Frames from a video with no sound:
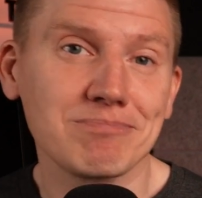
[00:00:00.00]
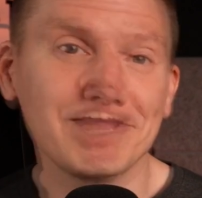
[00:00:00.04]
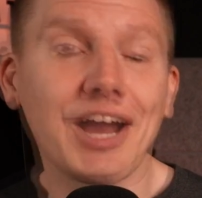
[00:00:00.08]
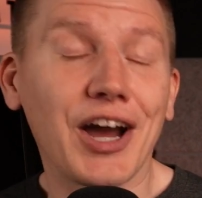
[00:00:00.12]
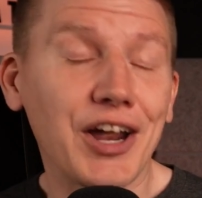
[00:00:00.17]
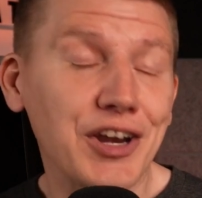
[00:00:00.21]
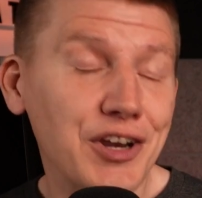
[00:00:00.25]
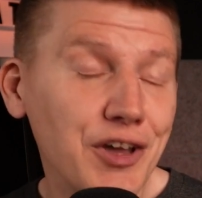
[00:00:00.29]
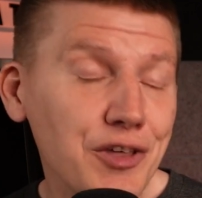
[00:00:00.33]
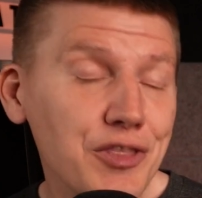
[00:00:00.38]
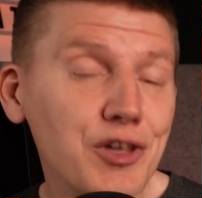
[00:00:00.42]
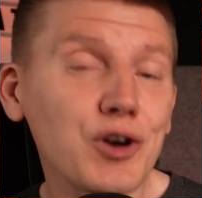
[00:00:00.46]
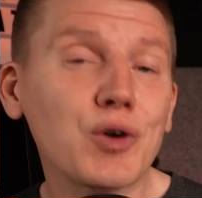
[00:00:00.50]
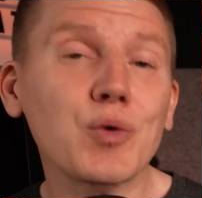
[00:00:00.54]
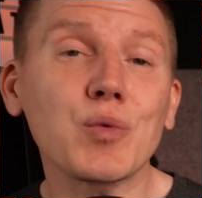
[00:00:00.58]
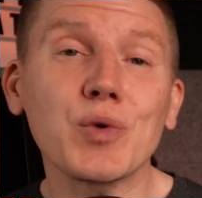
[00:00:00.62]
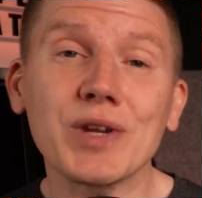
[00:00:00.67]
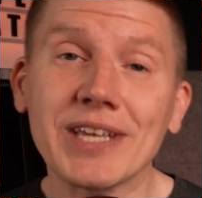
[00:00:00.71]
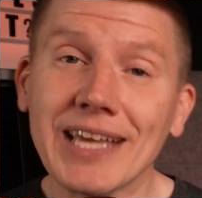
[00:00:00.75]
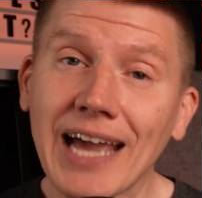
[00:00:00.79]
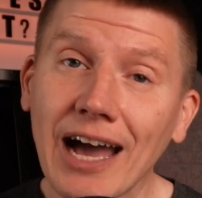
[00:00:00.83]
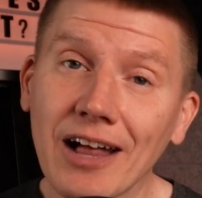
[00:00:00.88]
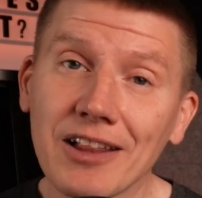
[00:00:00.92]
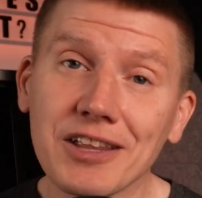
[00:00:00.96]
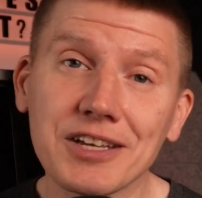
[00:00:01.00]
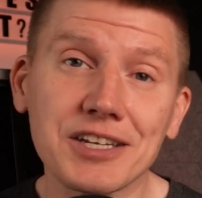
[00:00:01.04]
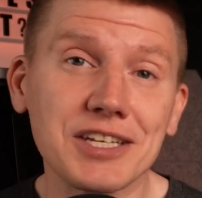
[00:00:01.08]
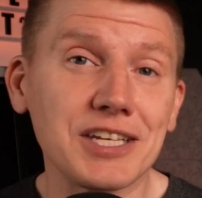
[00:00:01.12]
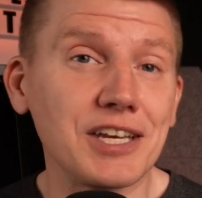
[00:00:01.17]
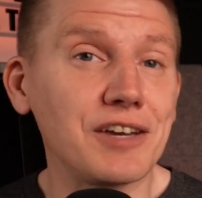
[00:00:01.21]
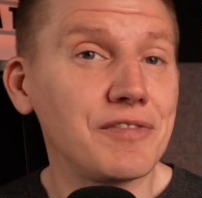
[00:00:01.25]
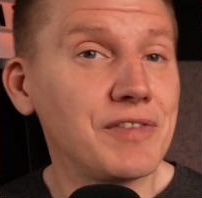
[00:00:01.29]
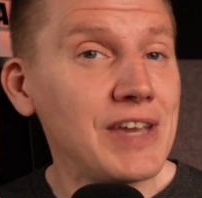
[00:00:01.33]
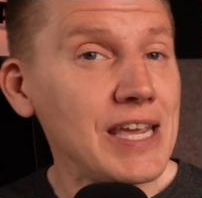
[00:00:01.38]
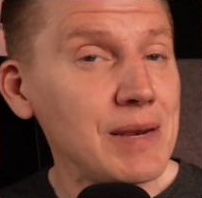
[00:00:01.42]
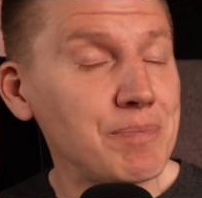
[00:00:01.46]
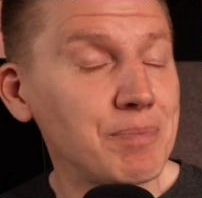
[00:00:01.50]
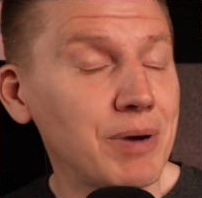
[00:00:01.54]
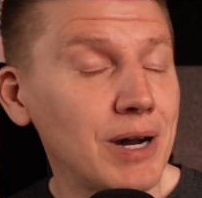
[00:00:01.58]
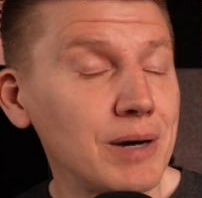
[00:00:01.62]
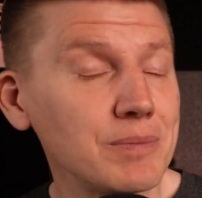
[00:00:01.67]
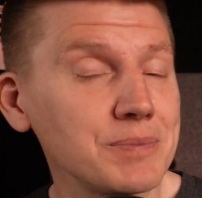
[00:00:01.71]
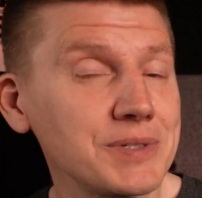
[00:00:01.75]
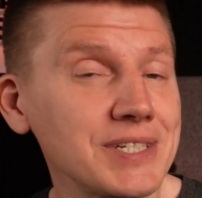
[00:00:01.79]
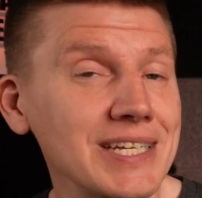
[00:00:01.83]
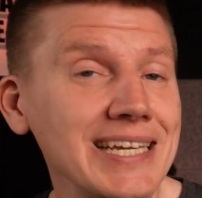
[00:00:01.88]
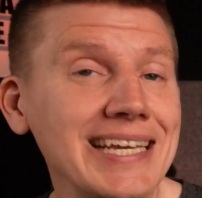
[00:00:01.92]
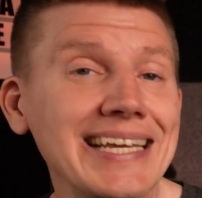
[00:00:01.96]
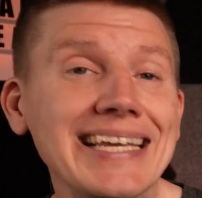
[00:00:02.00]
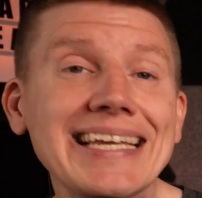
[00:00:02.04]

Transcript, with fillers: Another reality of heat pumps